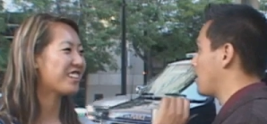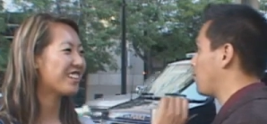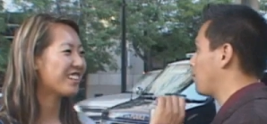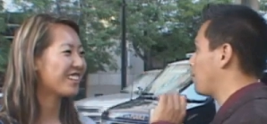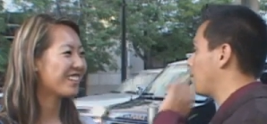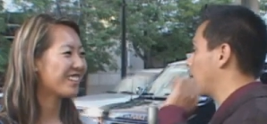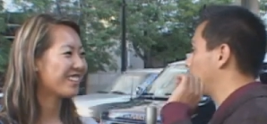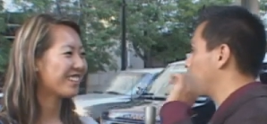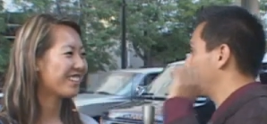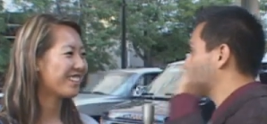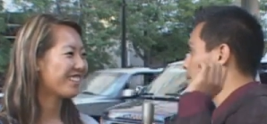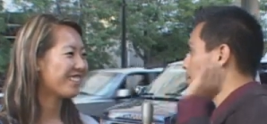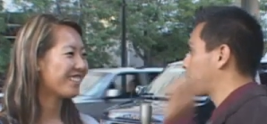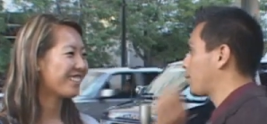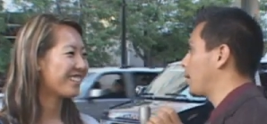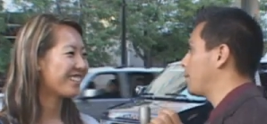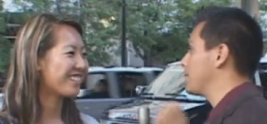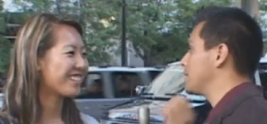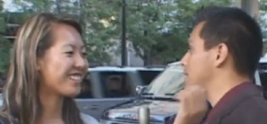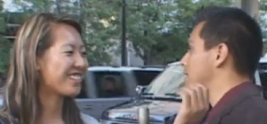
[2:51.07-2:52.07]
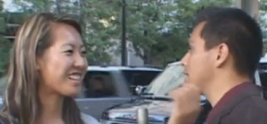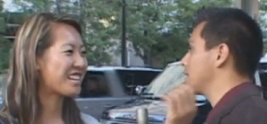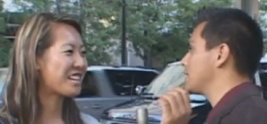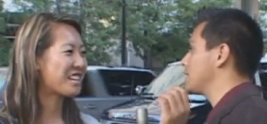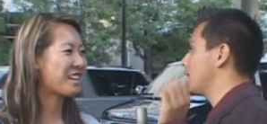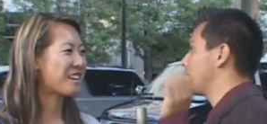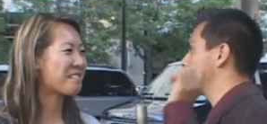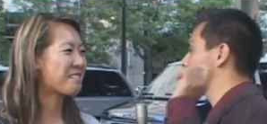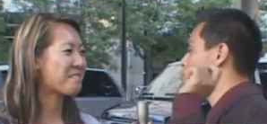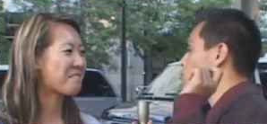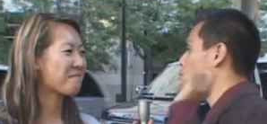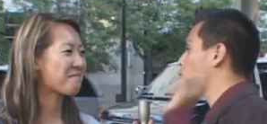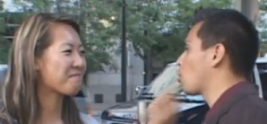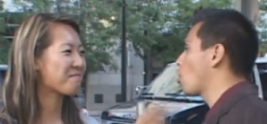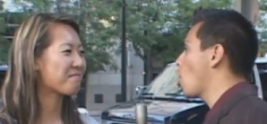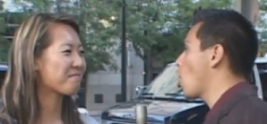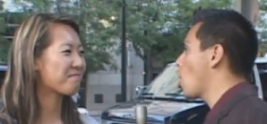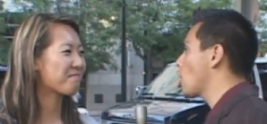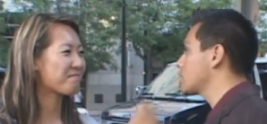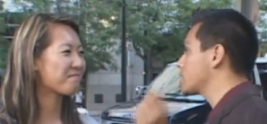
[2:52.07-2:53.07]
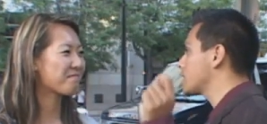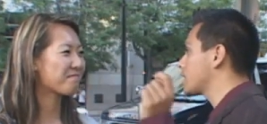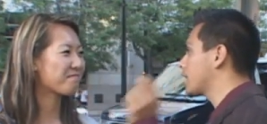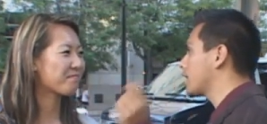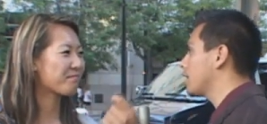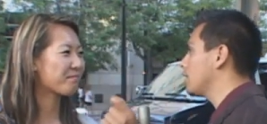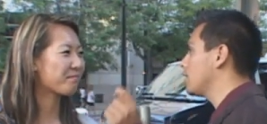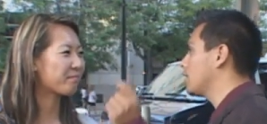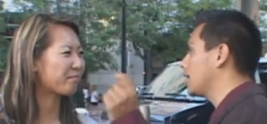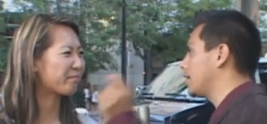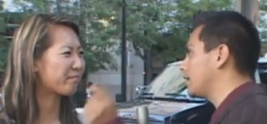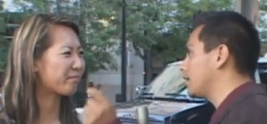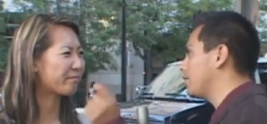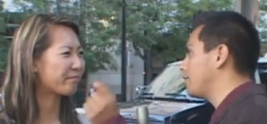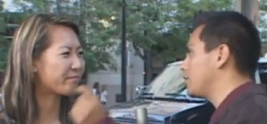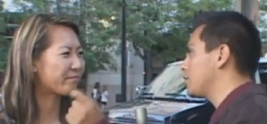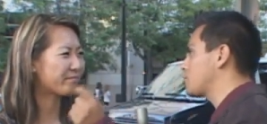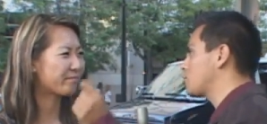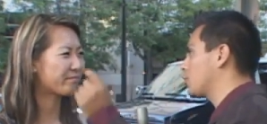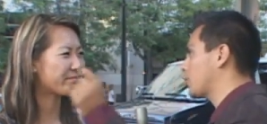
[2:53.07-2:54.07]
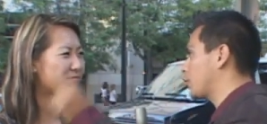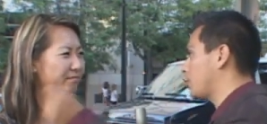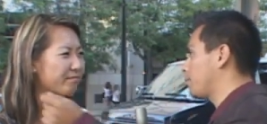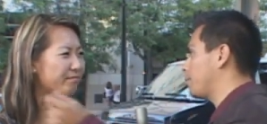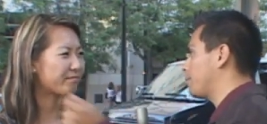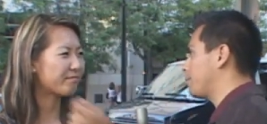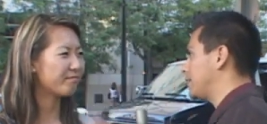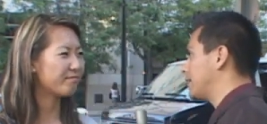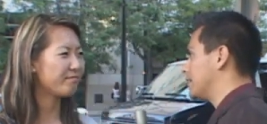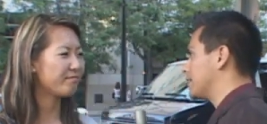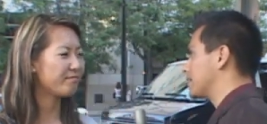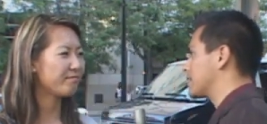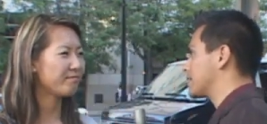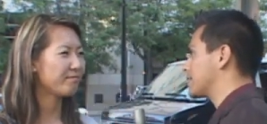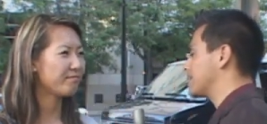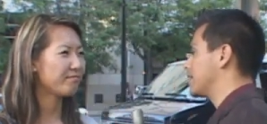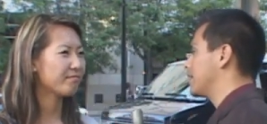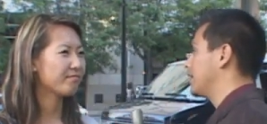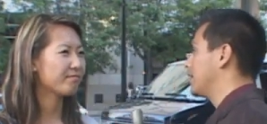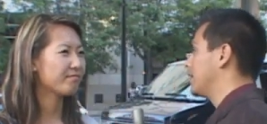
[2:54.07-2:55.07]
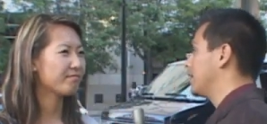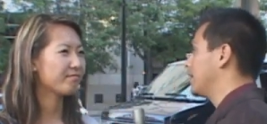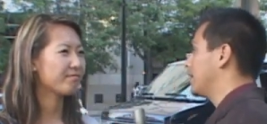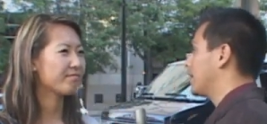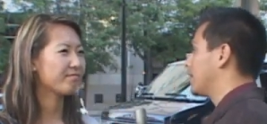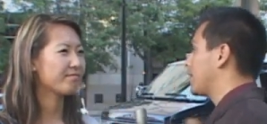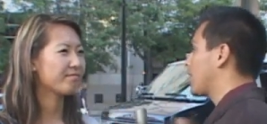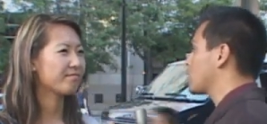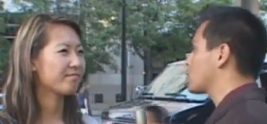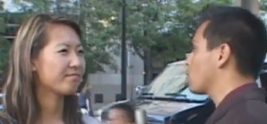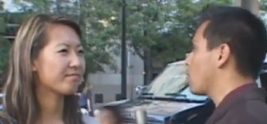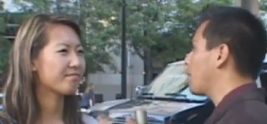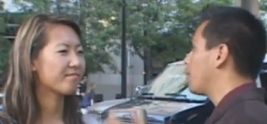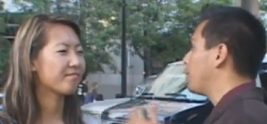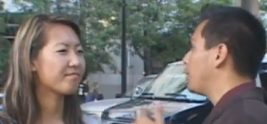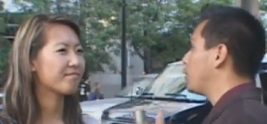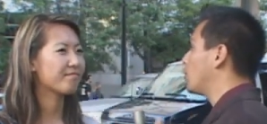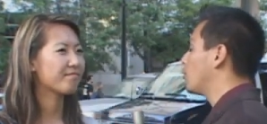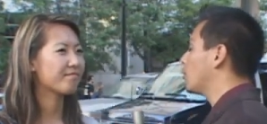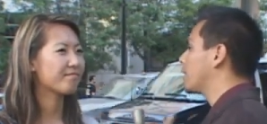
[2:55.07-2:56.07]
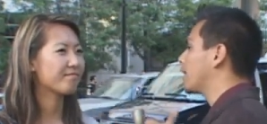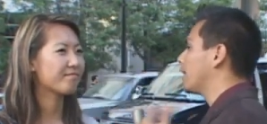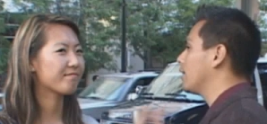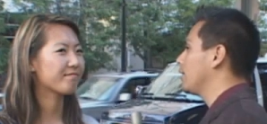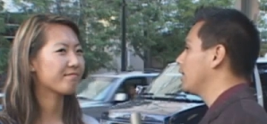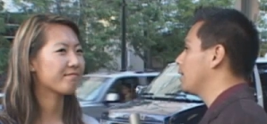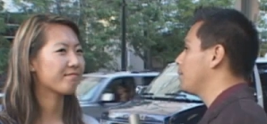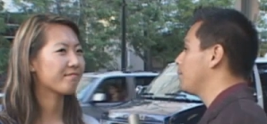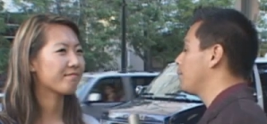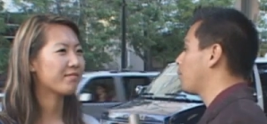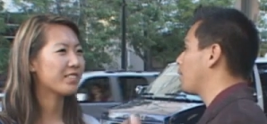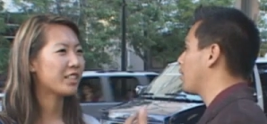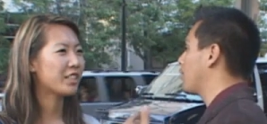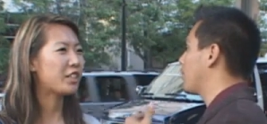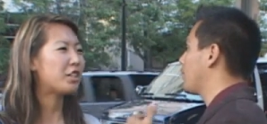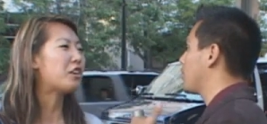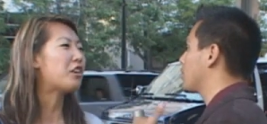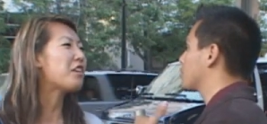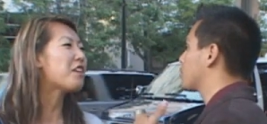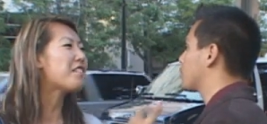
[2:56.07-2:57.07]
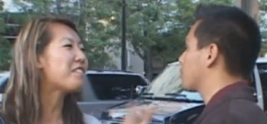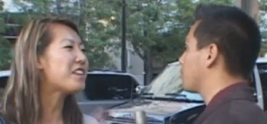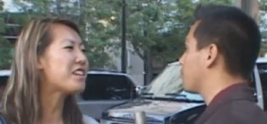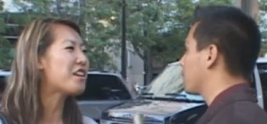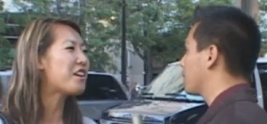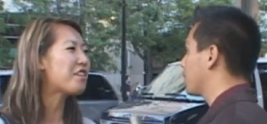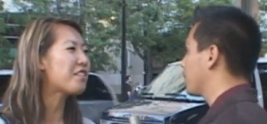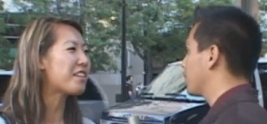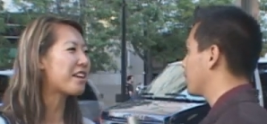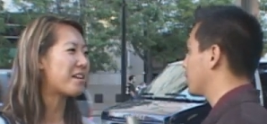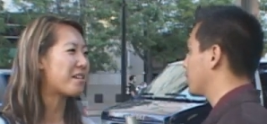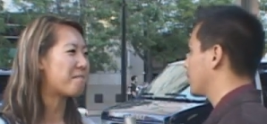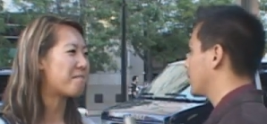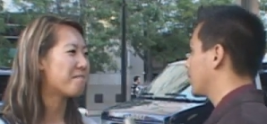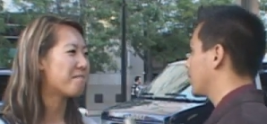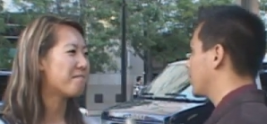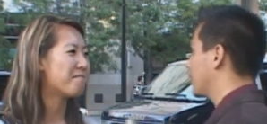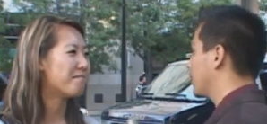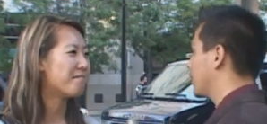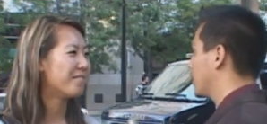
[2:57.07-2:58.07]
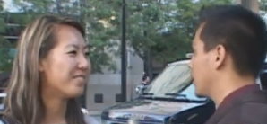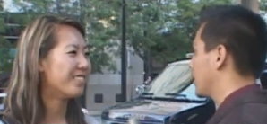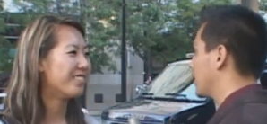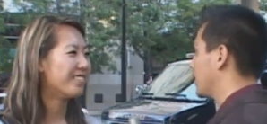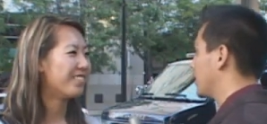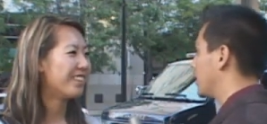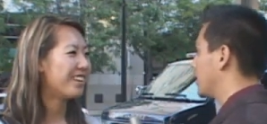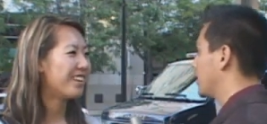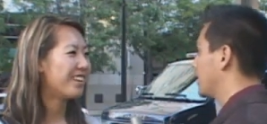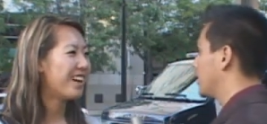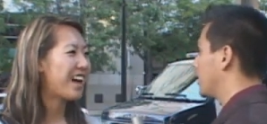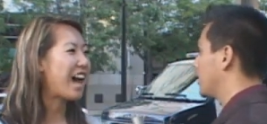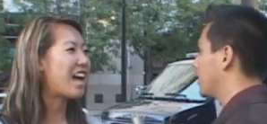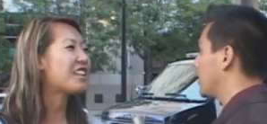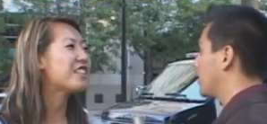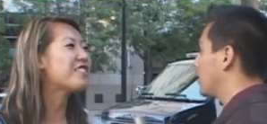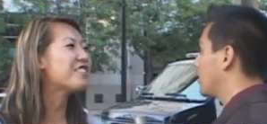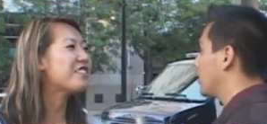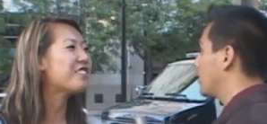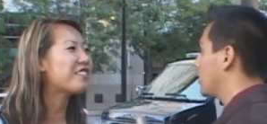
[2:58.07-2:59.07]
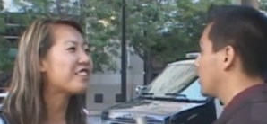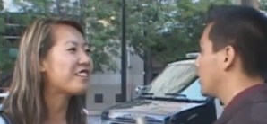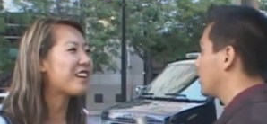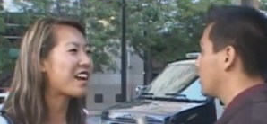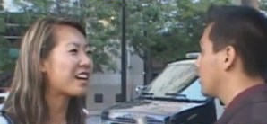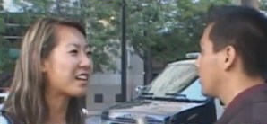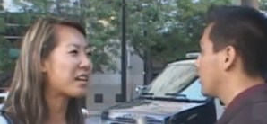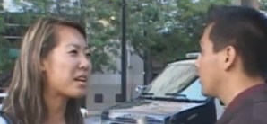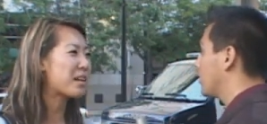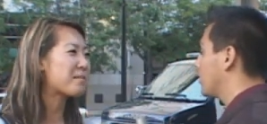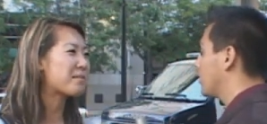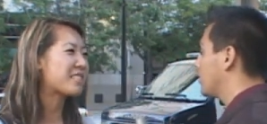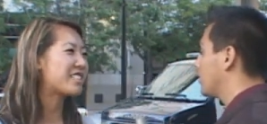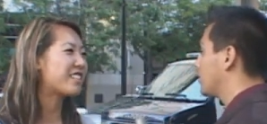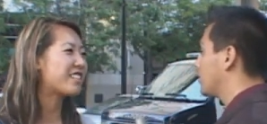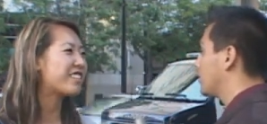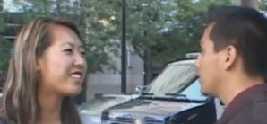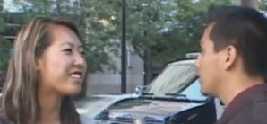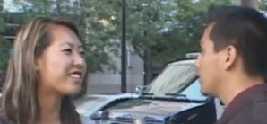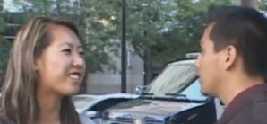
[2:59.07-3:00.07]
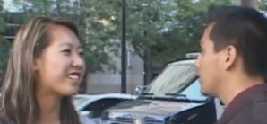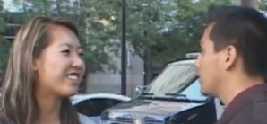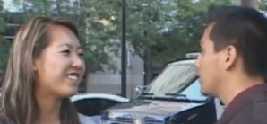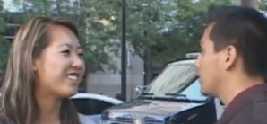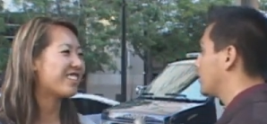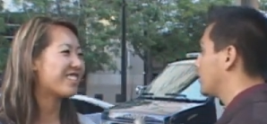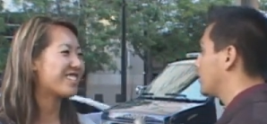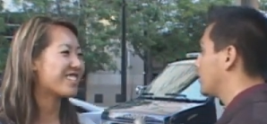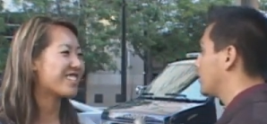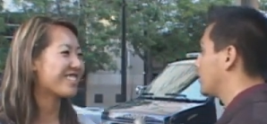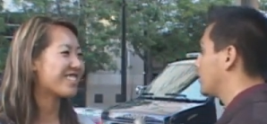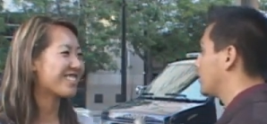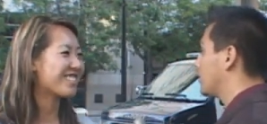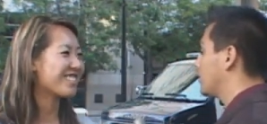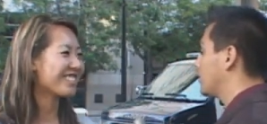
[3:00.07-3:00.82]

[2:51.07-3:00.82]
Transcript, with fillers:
Speaker 1: remember the premise is that it's wrong to kill individual human beings. That's why we don't kill them whether
Speaker 2: You don't even know them. How do you know they're not going to be serial killers?